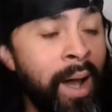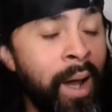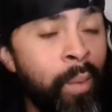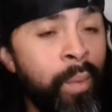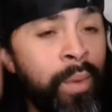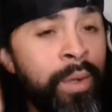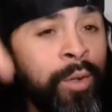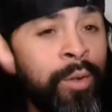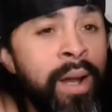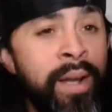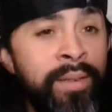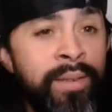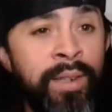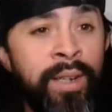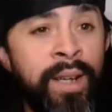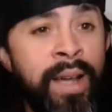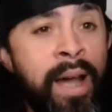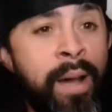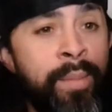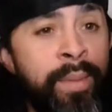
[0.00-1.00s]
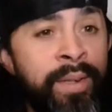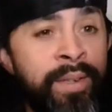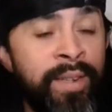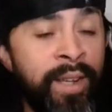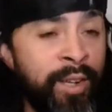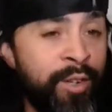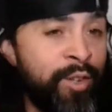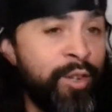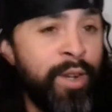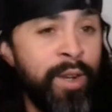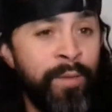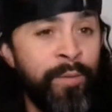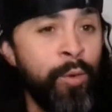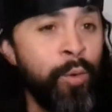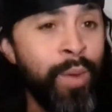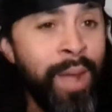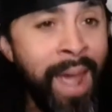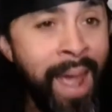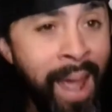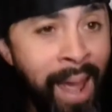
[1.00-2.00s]
I want you guys in the comment section, if you
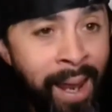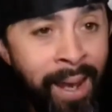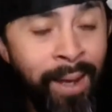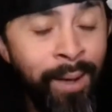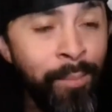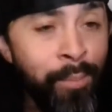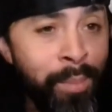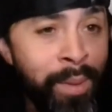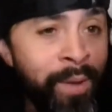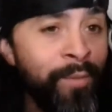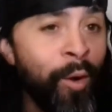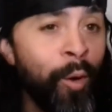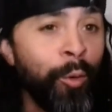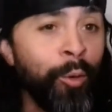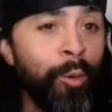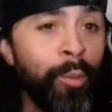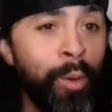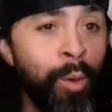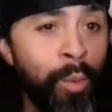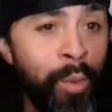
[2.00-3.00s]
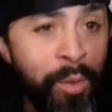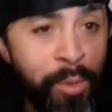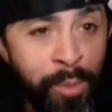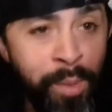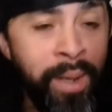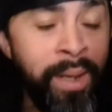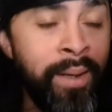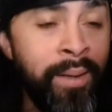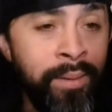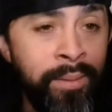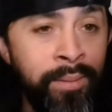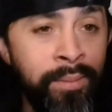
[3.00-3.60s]
can, be vulnerable with me.